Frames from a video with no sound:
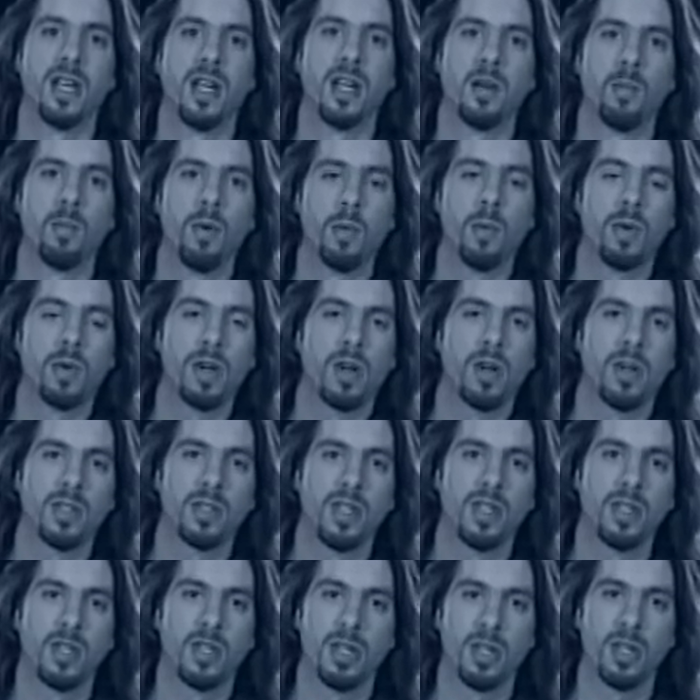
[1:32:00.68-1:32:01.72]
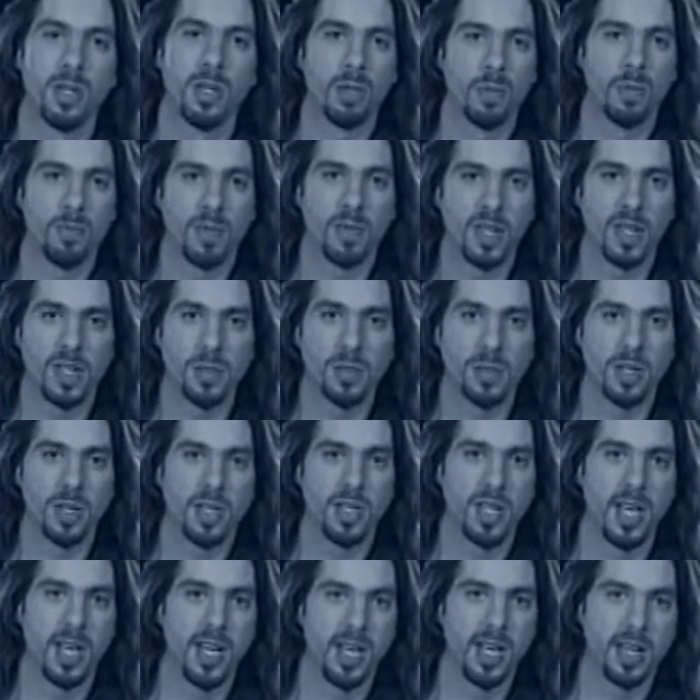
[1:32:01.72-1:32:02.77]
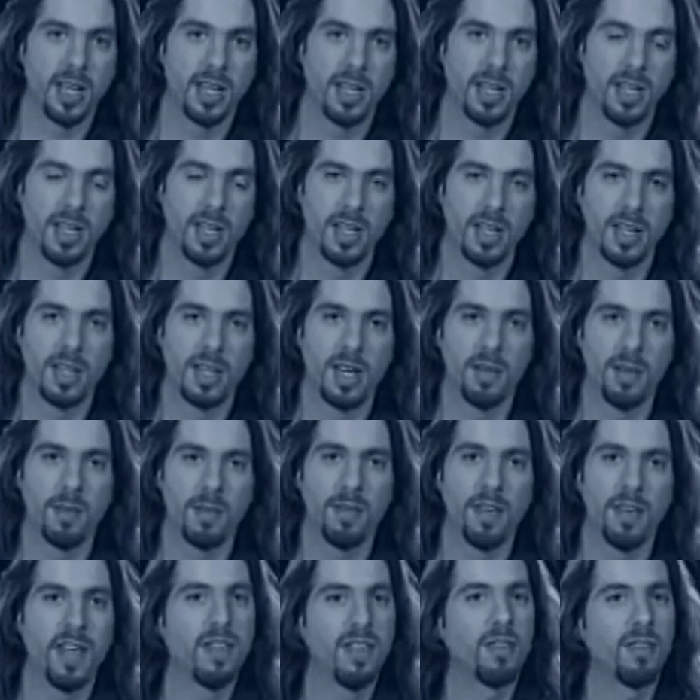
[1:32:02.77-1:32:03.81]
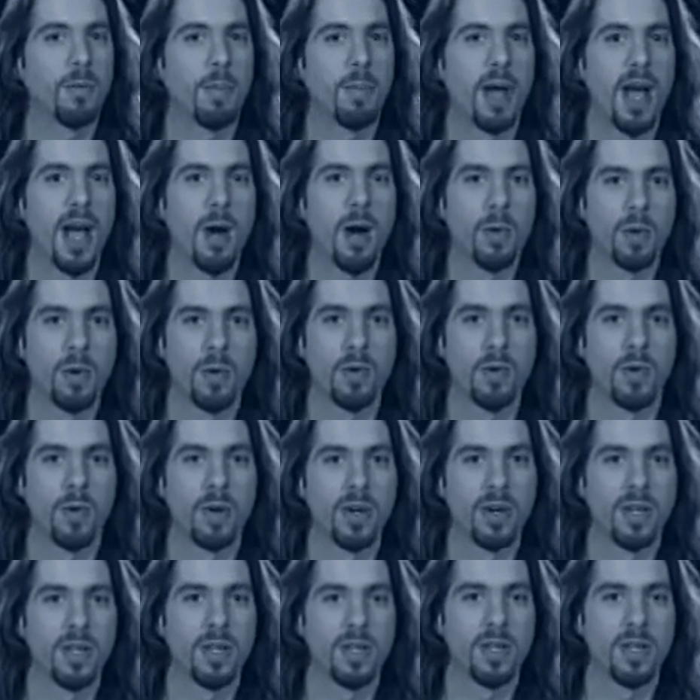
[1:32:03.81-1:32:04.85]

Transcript: What we're going to do is we're going to take the ever-faithful power chord